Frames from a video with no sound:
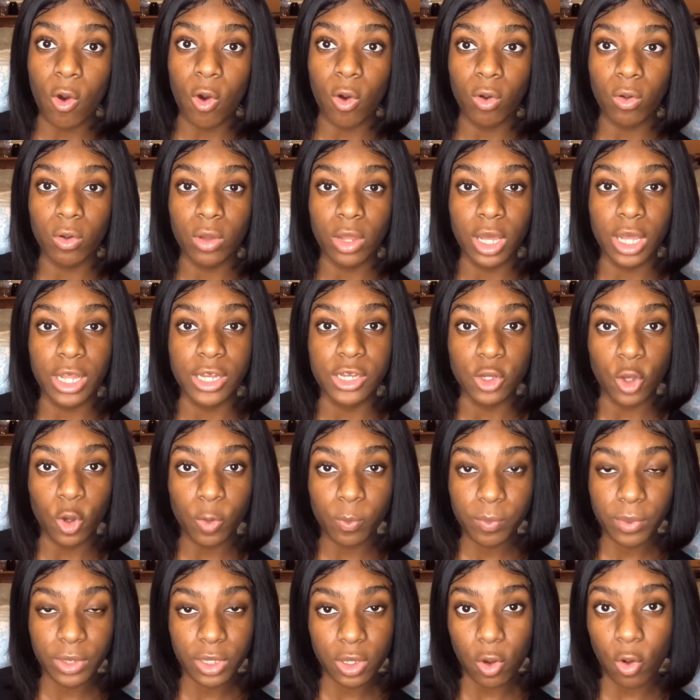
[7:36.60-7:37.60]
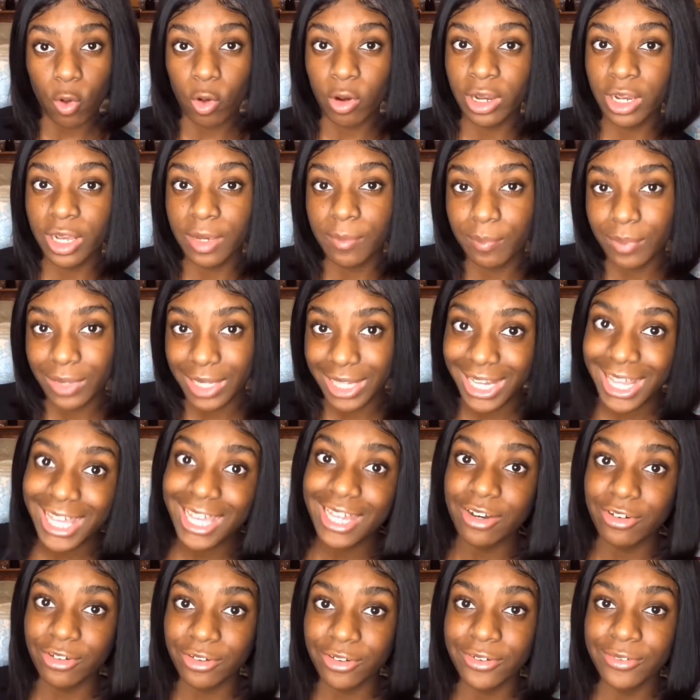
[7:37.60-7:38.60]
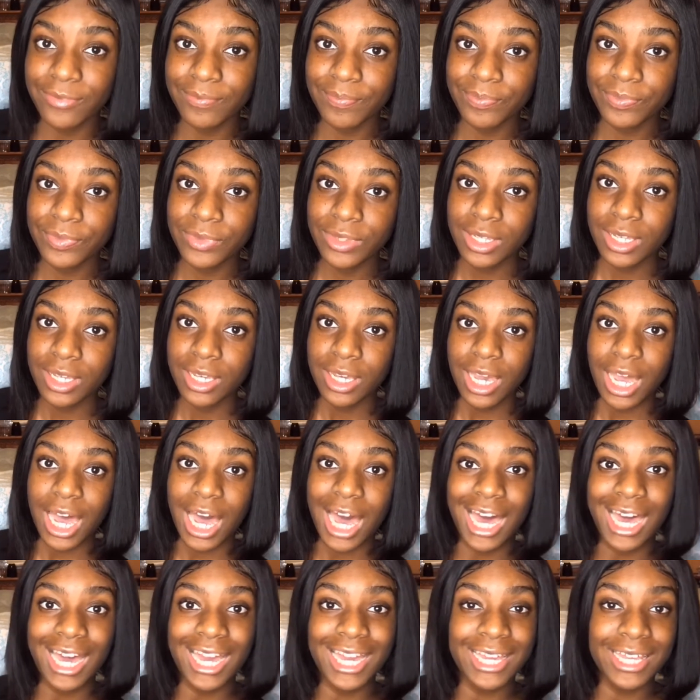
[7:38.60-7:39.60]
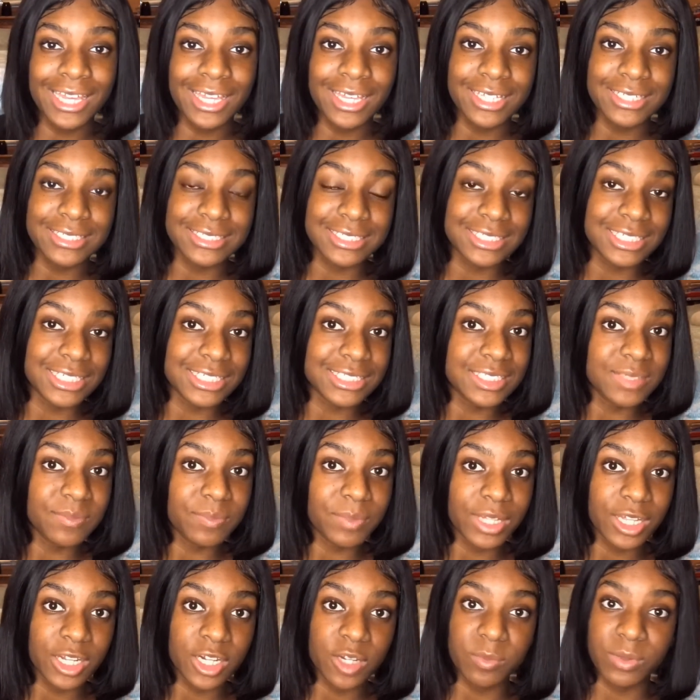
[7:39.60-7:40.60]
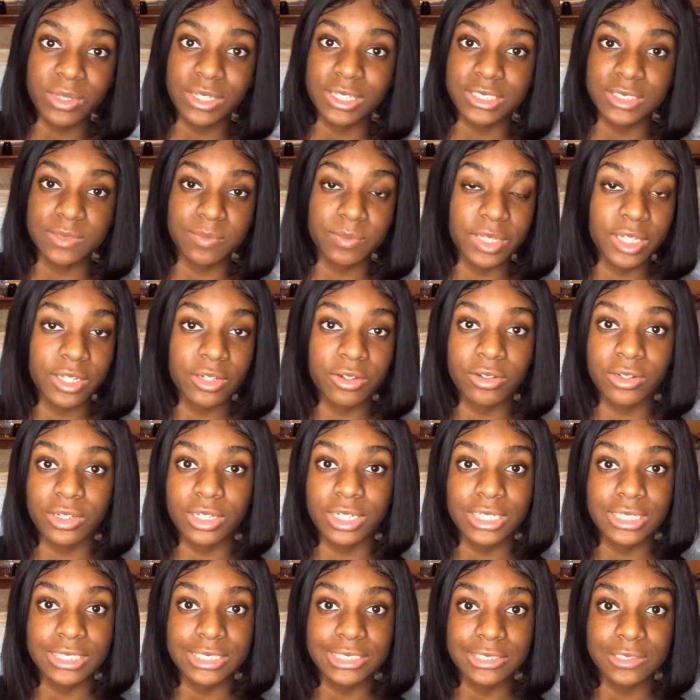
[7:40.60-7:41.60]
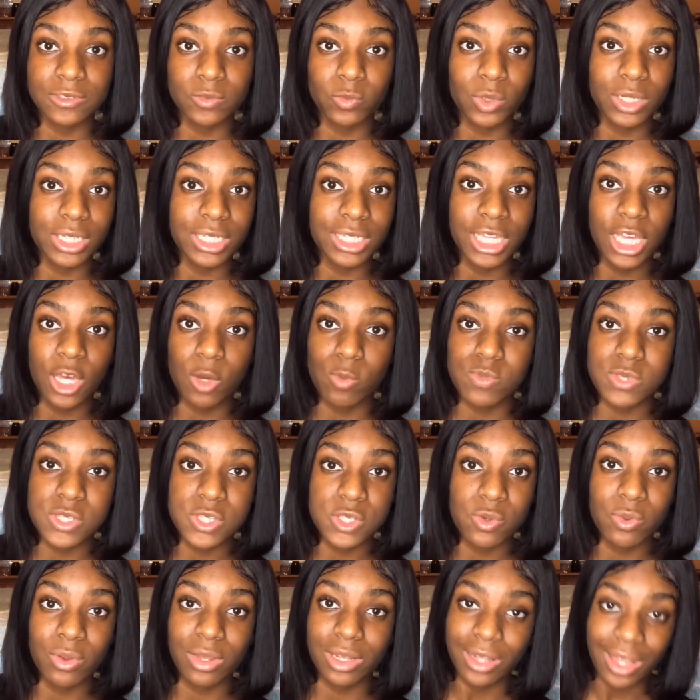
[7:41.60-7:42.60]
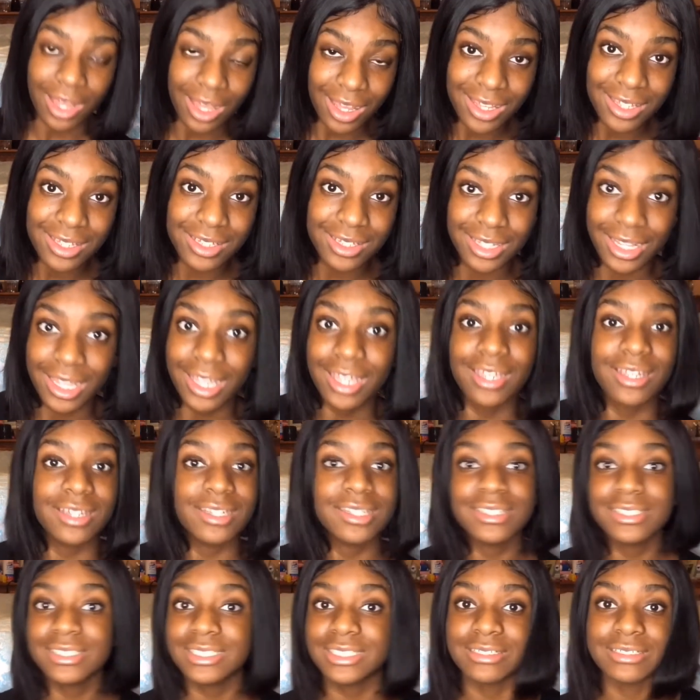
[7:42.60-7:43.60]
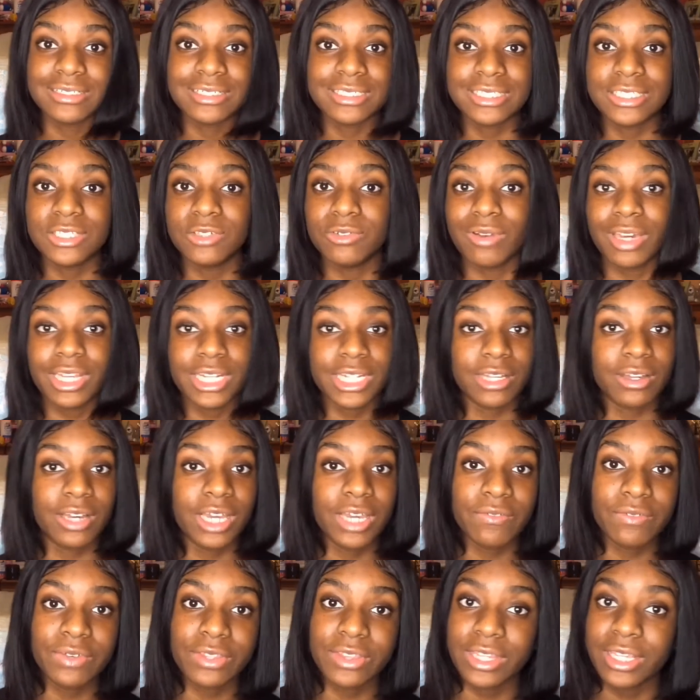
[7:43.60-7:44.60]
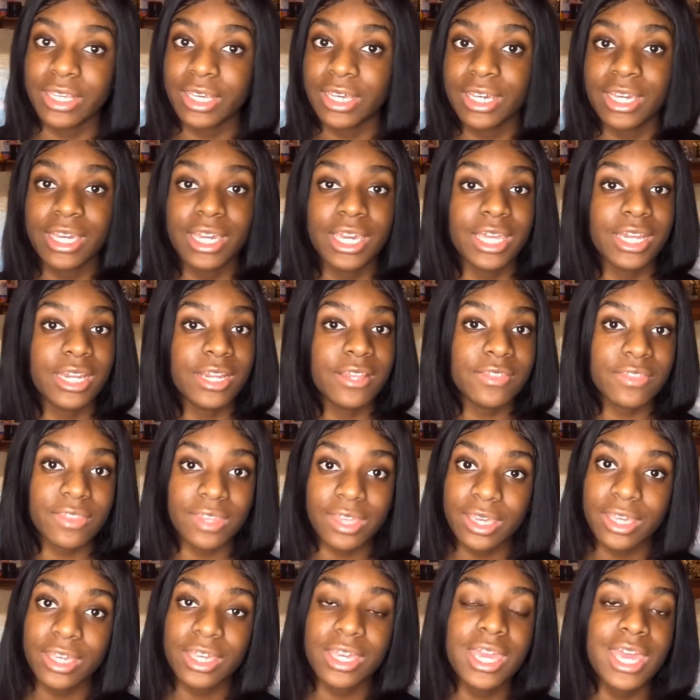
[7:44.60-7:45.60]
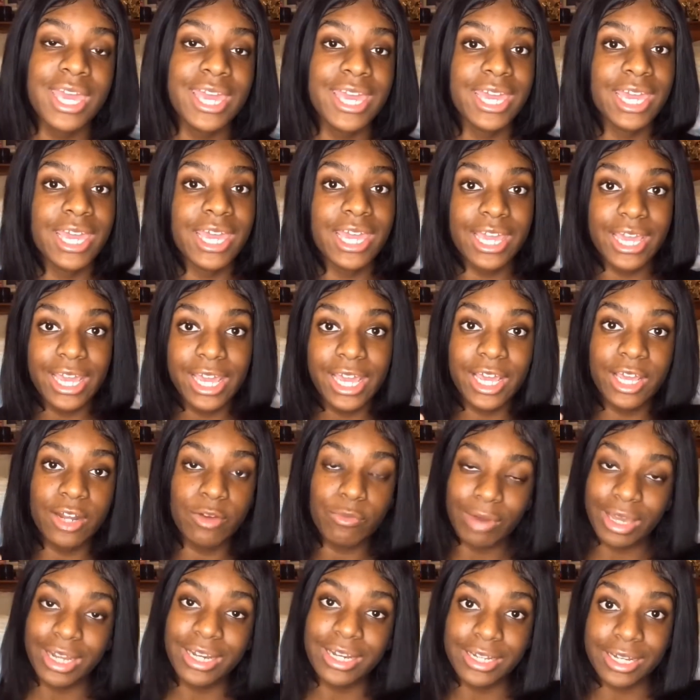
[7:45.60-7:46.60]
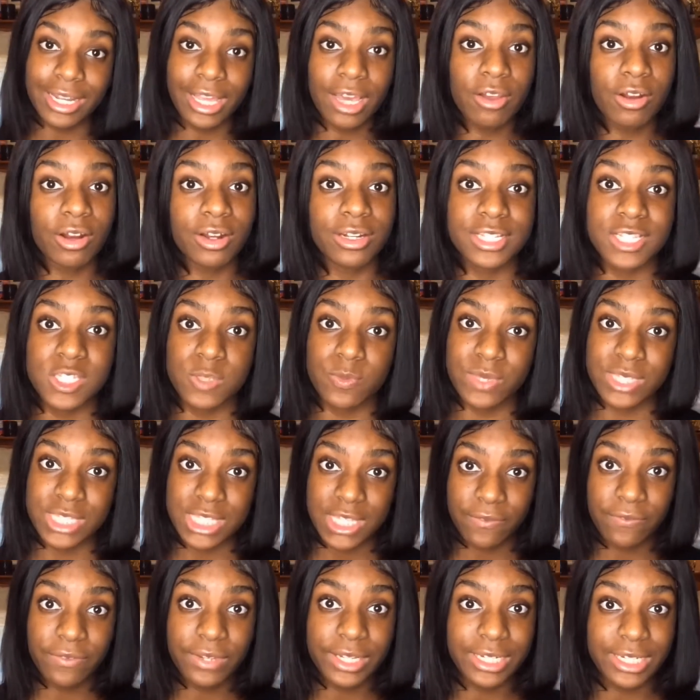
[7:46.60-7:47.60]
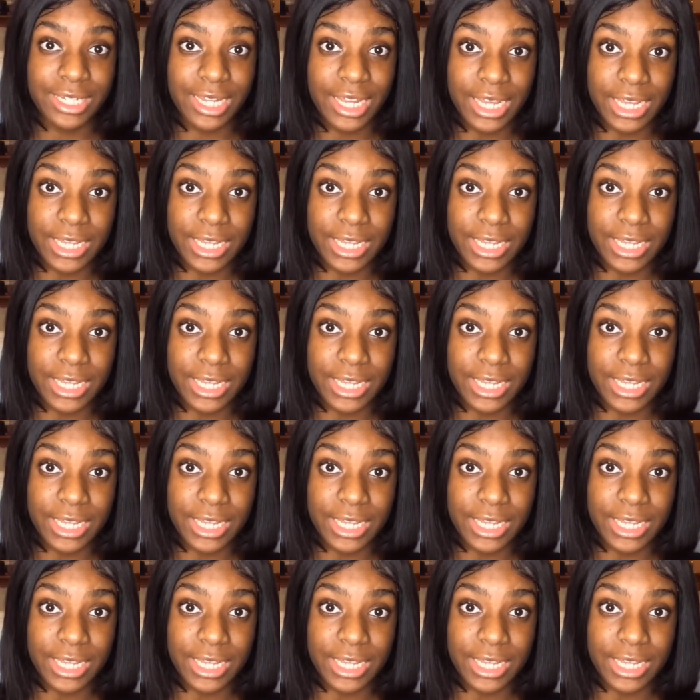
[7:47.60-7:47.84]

a notebook, or a planner. I suggest a planner because a planner is what helps you a lot. Like, seriously, you write down everything, anything, and write it down on a specific day.